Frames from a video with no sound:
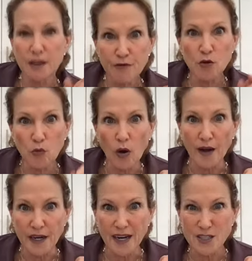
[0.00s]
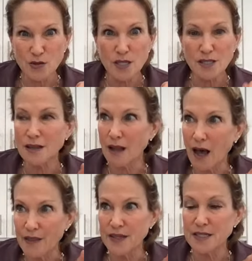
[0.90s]
if you want, and I do this a
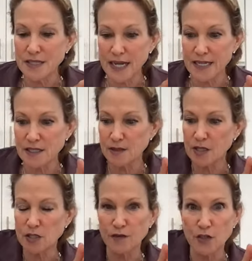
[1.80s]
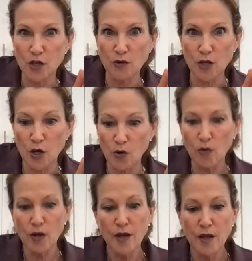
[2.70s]
lot these days, because if you don't
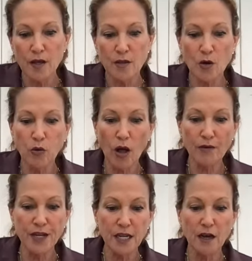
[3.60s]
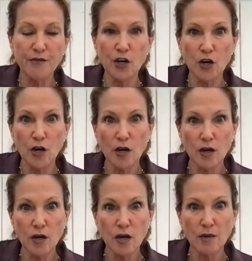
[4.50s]
know the quality of your
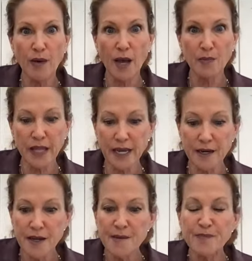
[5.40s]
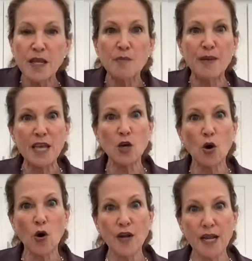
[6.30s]
pie plate, bake
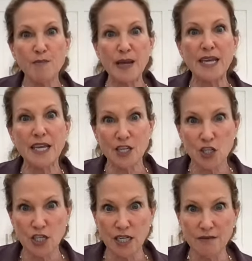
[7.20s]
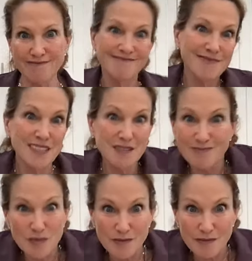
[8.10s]
on a baking sheet.
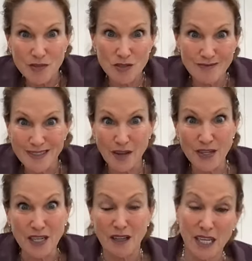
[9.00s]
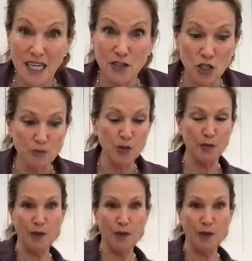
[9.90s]
It's just, it's nothing to clean. You just put